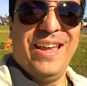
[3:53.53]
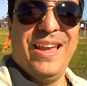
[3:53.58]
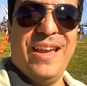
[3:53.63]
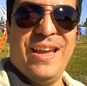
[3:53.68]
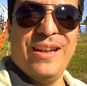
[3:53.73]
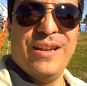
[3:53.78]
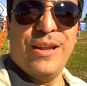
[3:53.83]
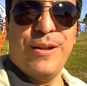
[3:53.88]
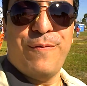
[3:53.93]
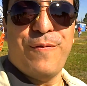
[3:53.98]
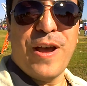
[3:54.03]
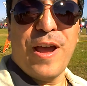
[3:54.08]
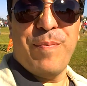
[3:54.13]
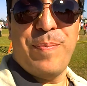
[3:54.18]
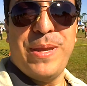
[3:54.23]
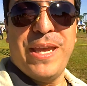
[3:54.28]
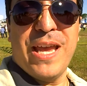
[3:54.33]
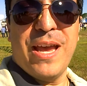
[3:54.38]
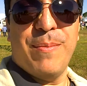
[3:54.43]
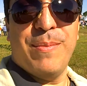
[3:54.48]
And at five
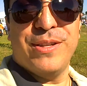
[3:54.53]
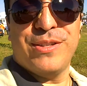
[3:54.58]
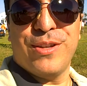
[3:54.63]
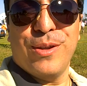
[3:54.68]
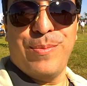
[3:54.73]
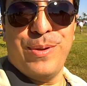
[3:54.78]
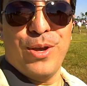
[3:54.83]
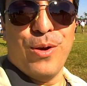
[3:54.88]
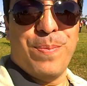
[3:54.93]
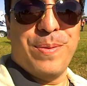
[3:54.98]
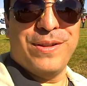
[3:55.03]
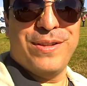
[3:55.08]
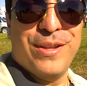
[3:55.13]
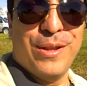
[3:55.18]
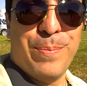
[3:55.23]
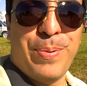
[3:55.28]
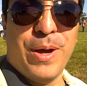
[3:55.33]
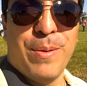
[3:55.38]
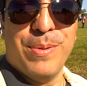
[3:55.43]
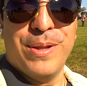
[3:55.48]
P M it's going to be open to
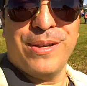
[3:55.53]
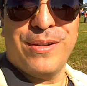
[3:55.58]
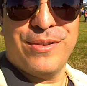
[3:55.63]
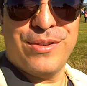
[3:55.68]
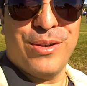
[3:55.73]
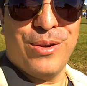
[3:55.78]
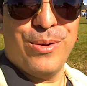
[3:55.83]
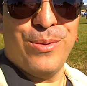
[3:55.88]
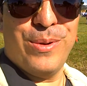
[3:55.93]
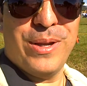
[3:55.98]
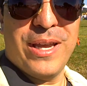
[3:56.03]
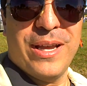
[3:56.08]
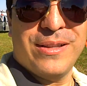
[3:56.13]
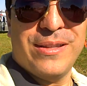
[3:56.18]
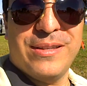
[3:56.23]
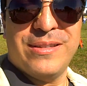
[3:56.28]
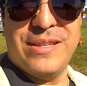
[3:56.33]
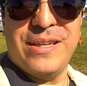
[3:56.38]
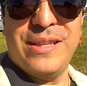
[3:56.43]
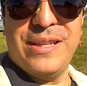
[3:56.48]
the public, so we got
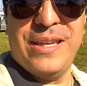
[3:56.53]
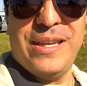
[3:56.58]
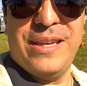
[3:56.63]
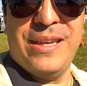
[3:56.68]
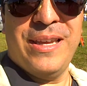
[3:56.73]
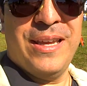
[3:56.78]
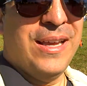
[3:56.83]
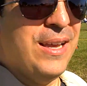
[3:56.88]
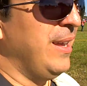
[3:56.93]
to see the